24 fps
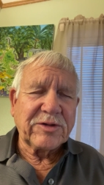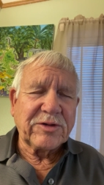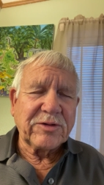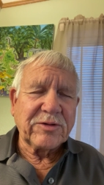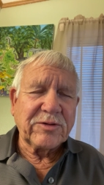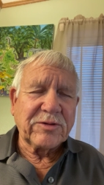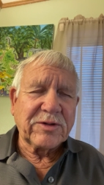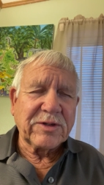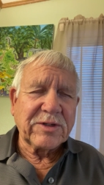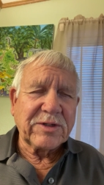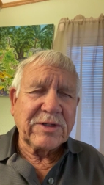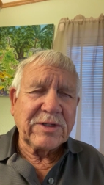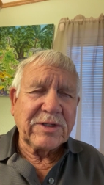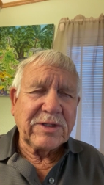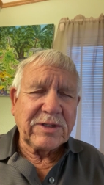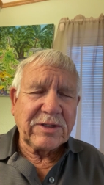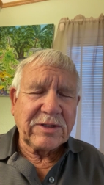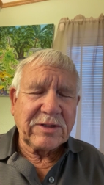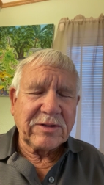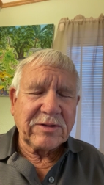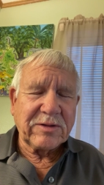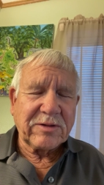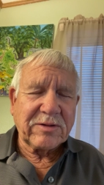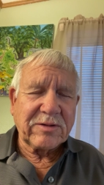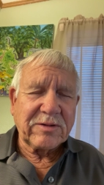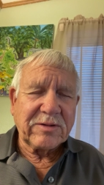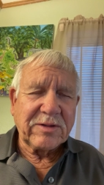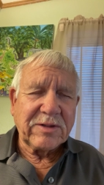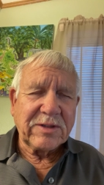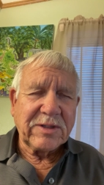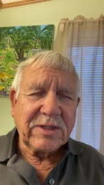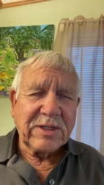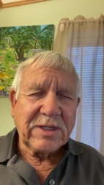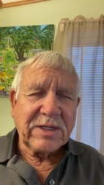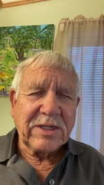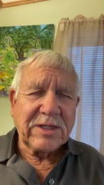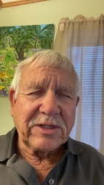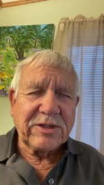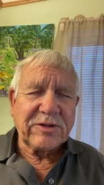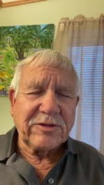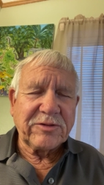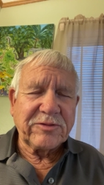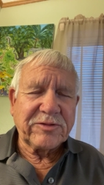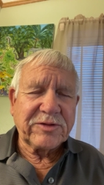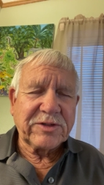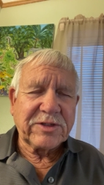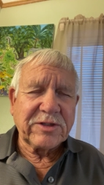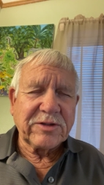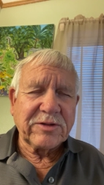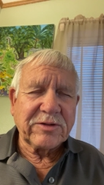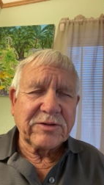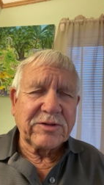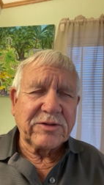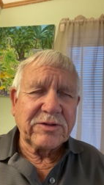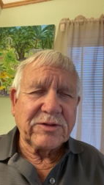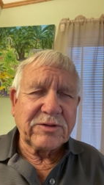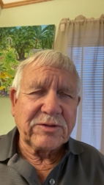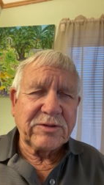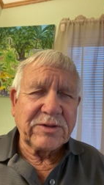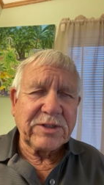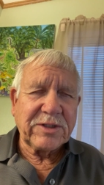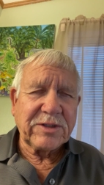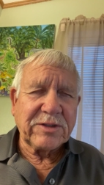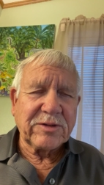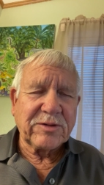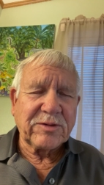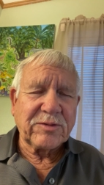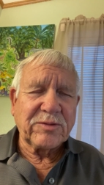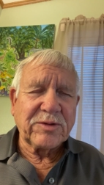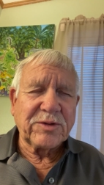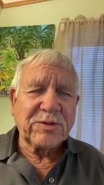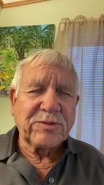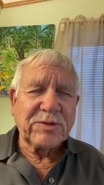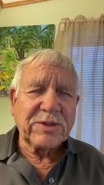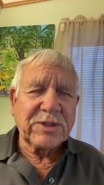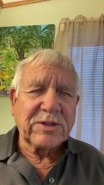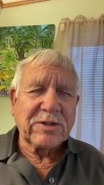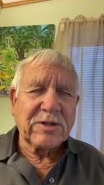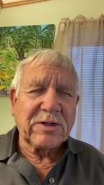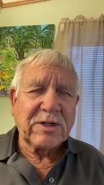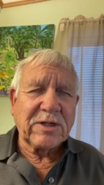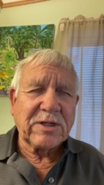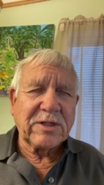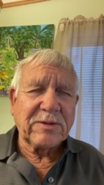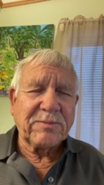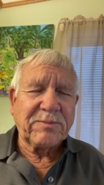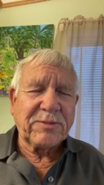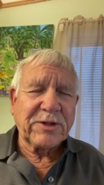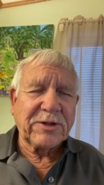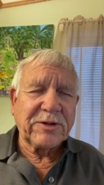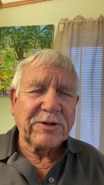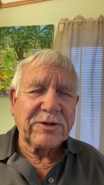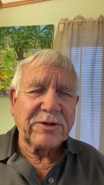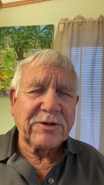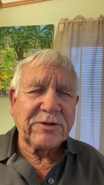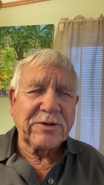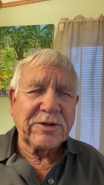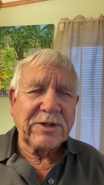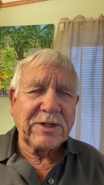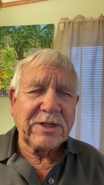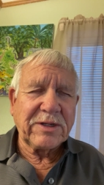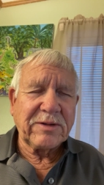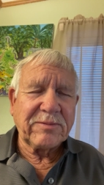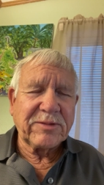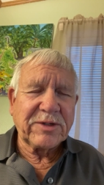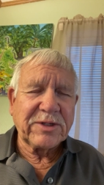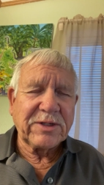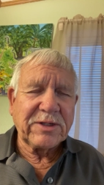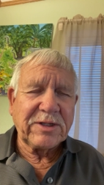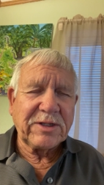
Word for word: that you can heal, and you still do heal when we call upon your name